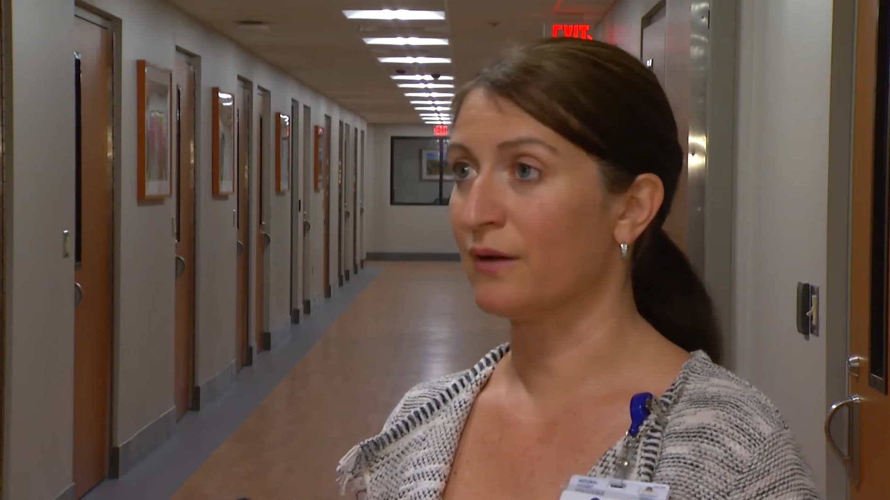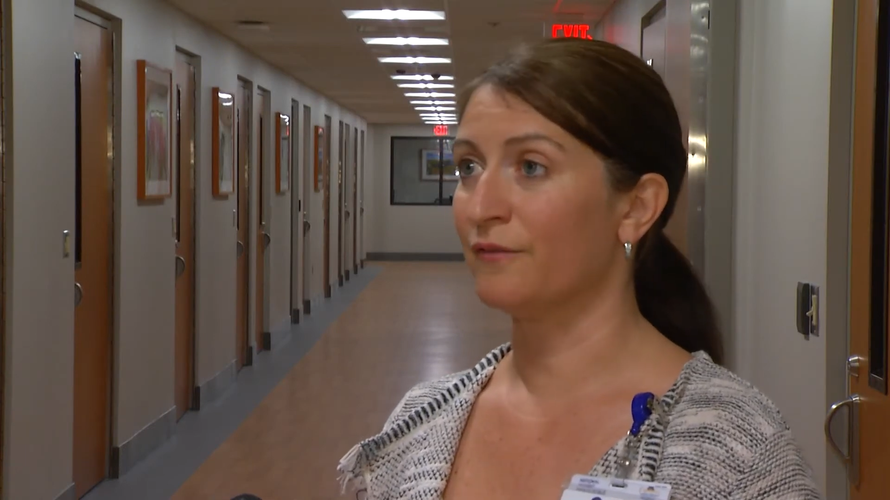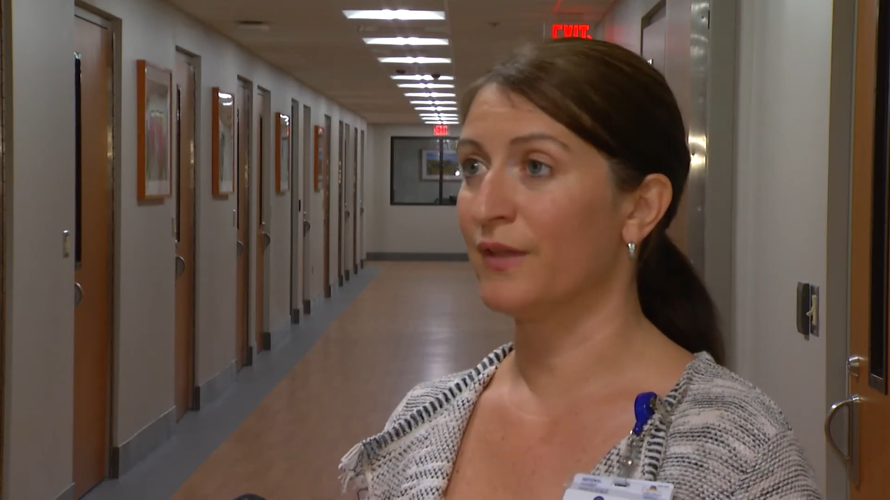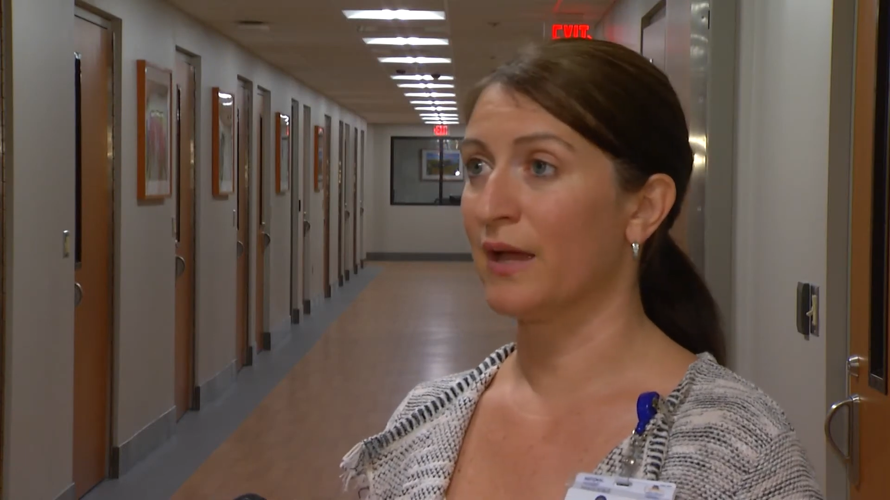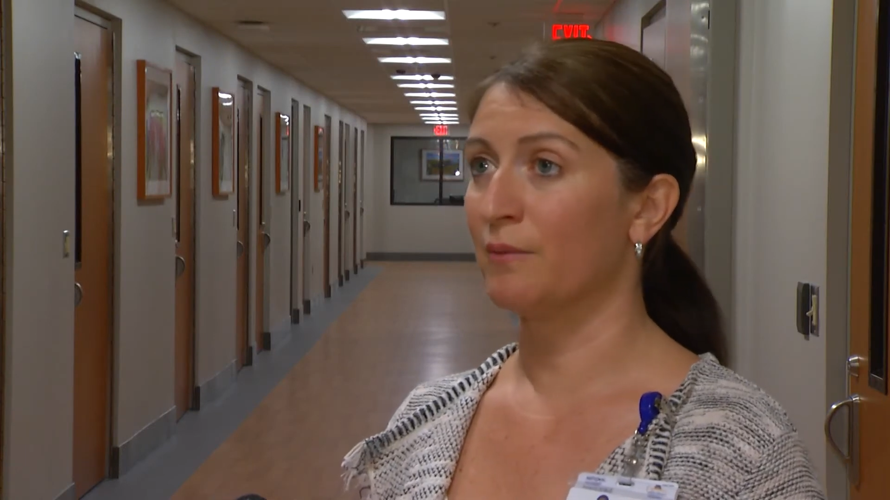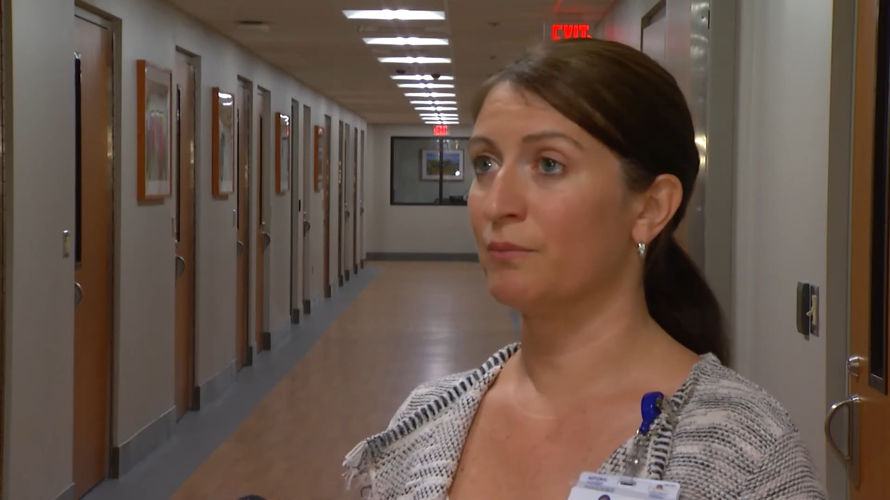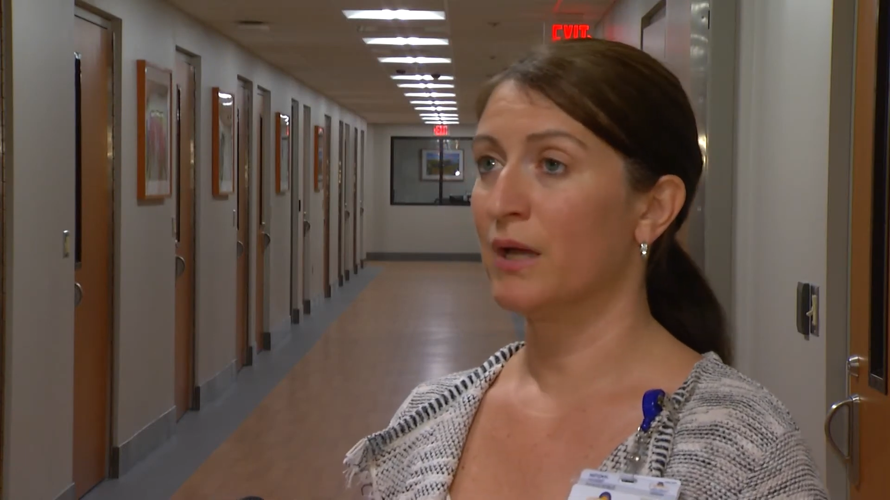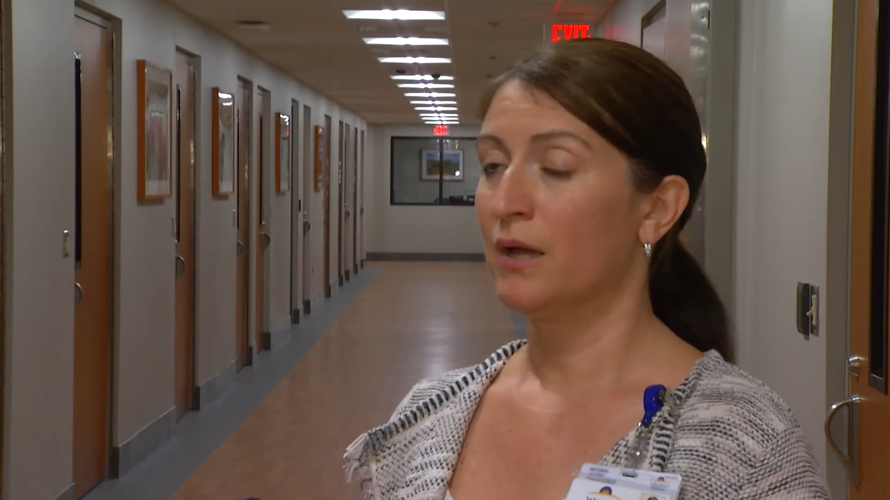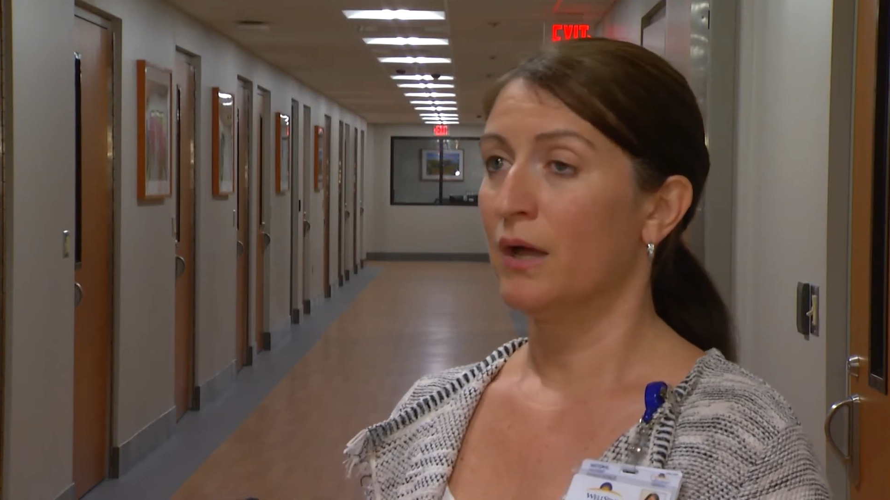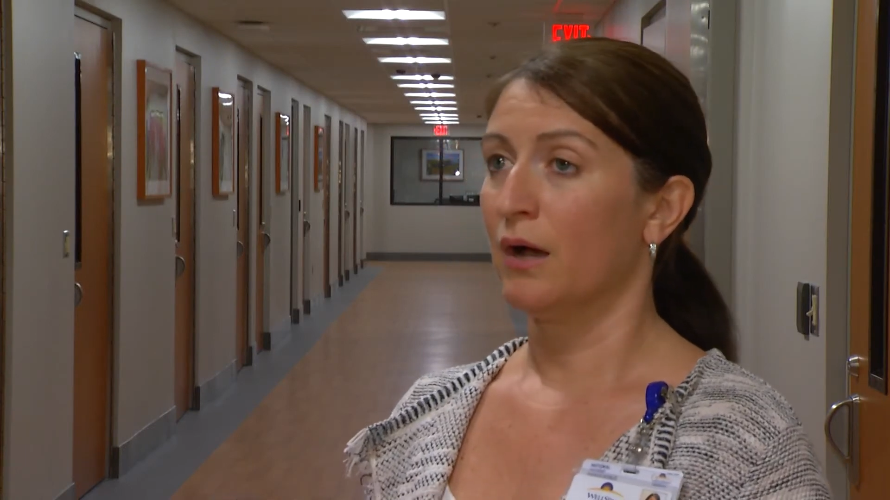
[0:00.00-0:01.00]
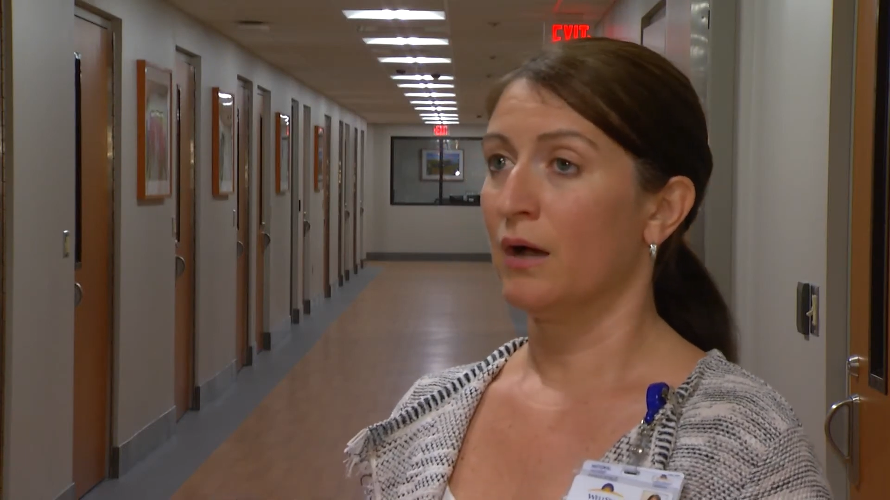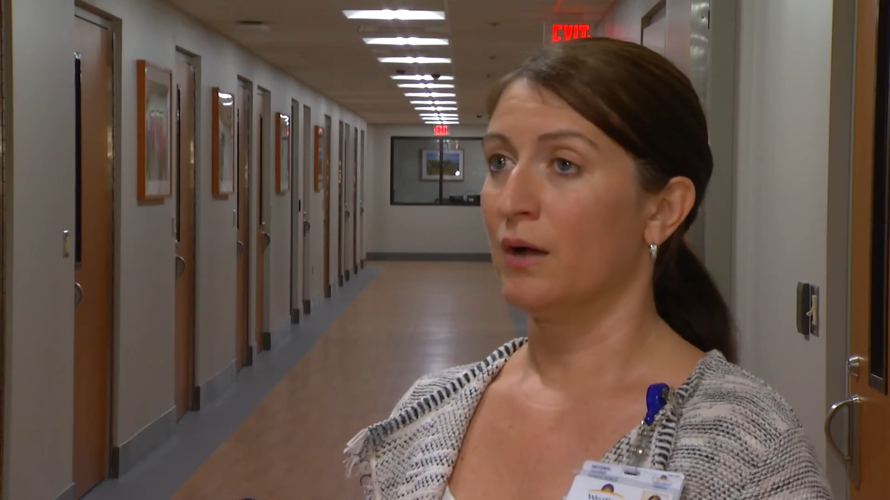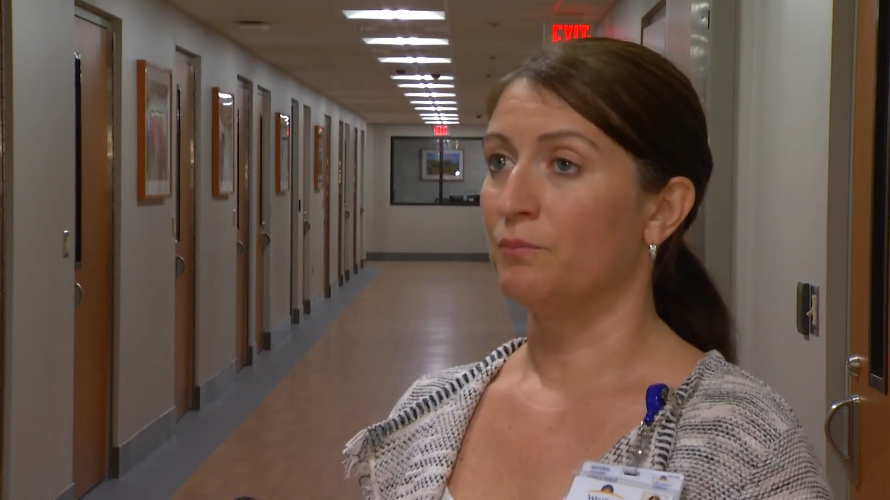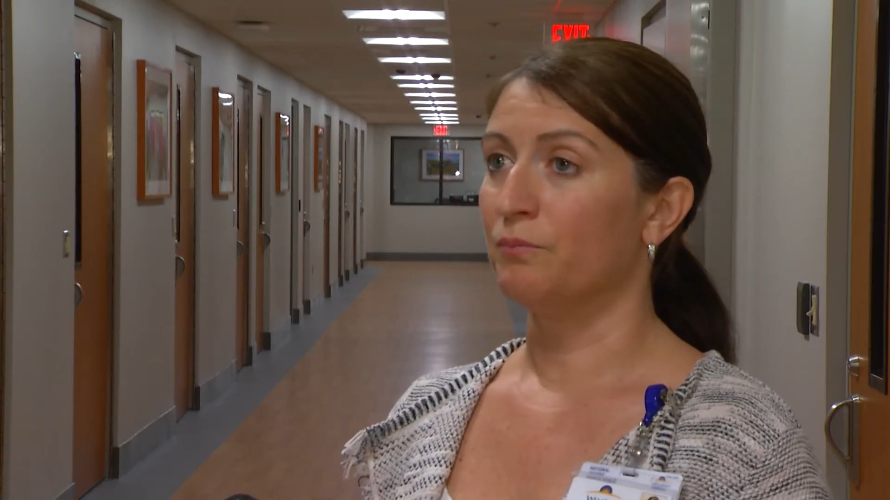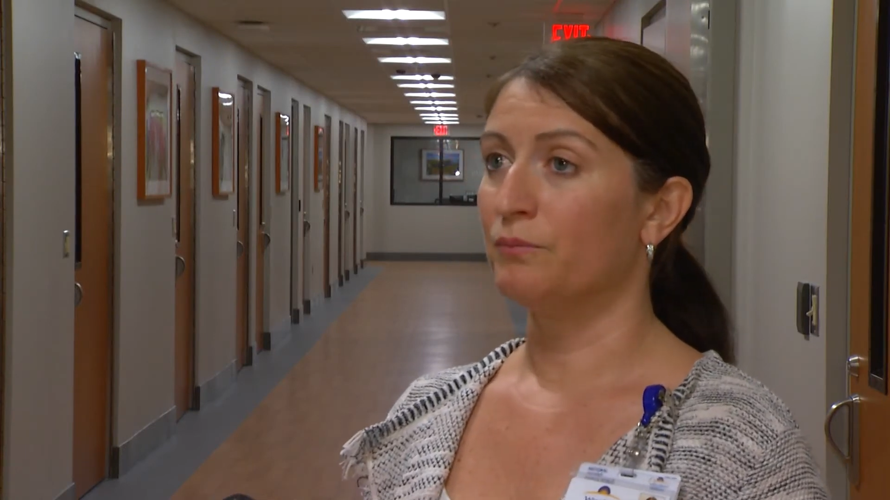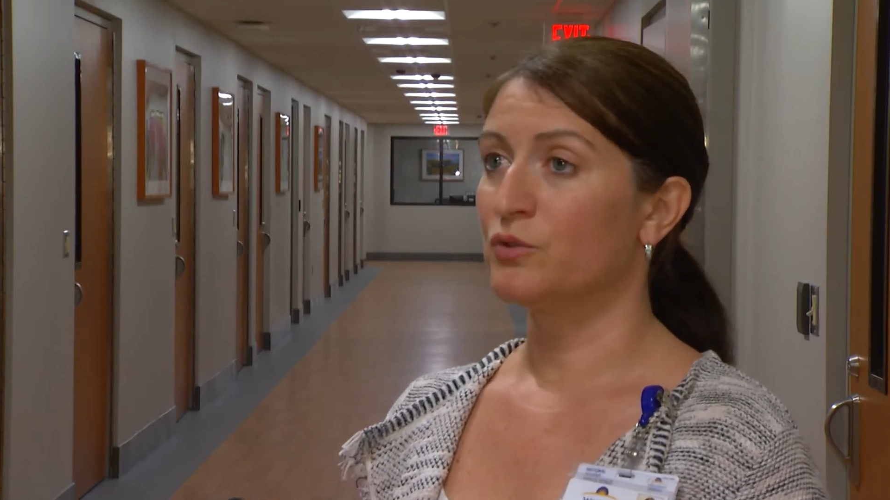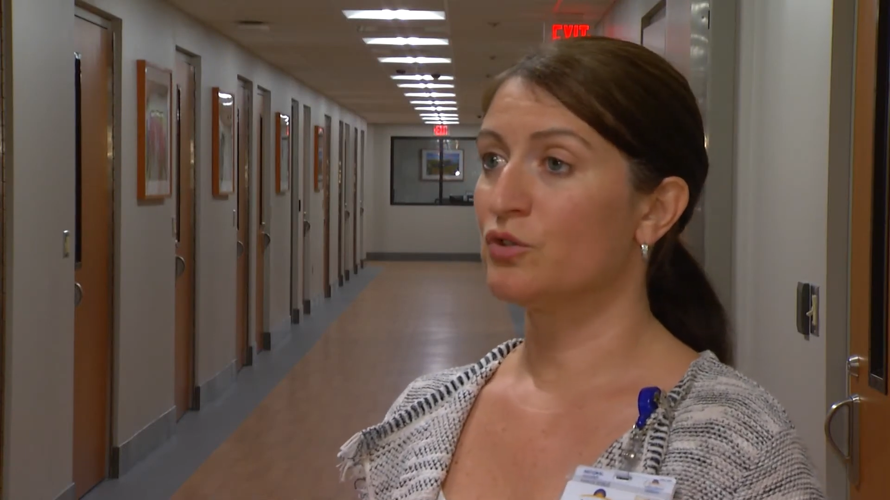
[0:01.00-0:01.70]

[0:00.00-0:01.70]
of them um,